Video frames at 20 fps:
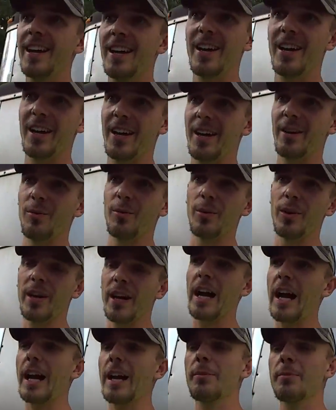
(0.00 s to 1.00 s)
And what
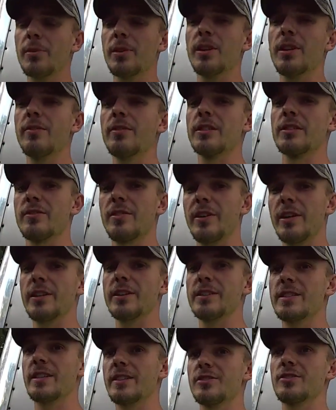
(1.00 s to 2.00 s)
I believe is very
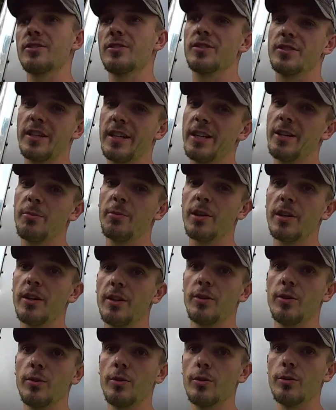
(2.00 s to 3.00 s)
essential to anybody
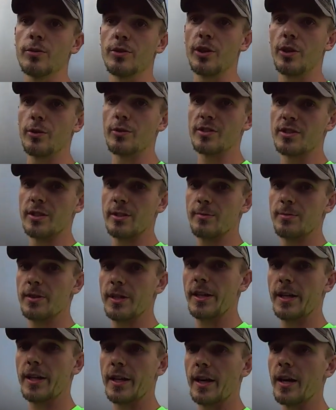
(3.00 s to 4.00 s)
who tows
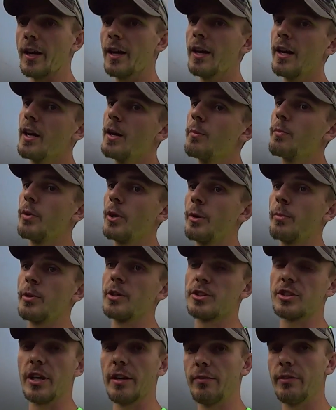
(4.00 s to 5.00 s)
something pretty
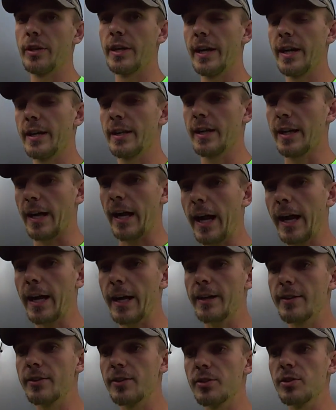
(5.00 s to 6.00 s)
much every day like
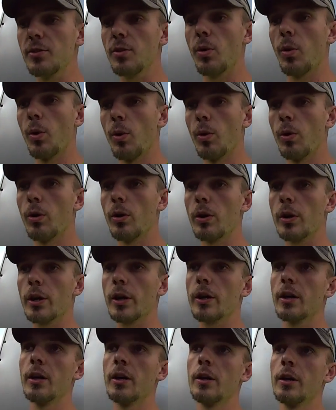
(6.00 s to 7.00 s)
I do
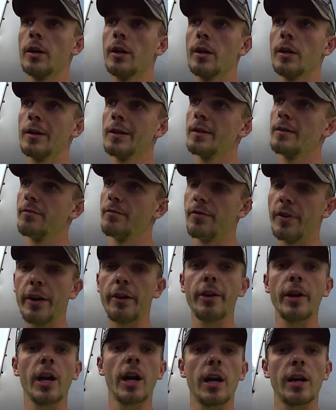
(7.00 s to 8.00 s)
or
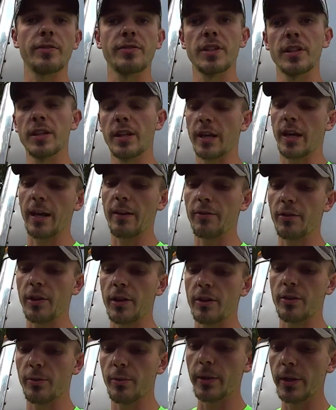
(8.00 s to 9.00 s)
very often like every
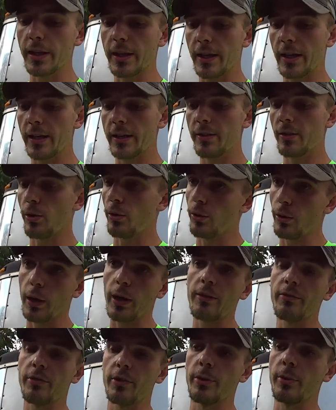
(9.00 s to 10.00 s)
other weekend or
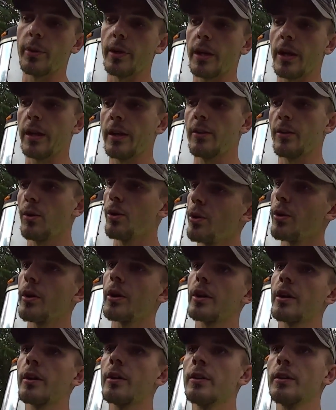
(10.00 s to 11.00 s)
every weekend
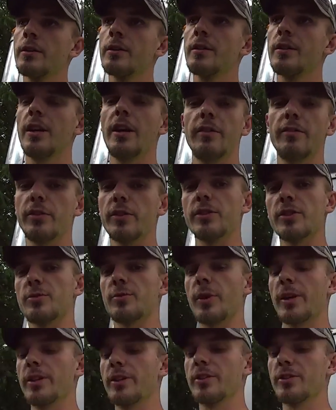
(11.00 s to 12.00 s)
or if you just
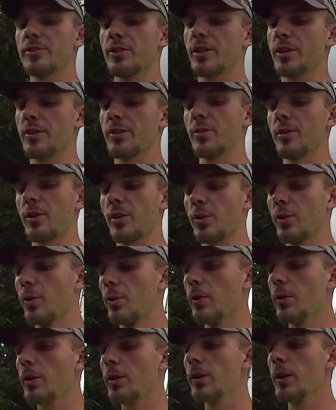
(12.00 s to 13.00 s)
want your truck to look
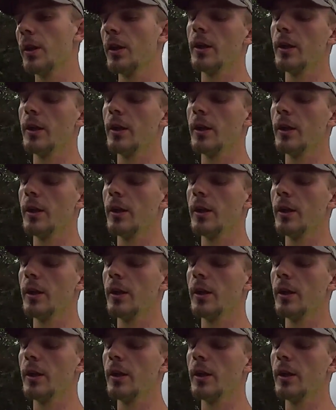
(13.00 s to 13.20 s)
cool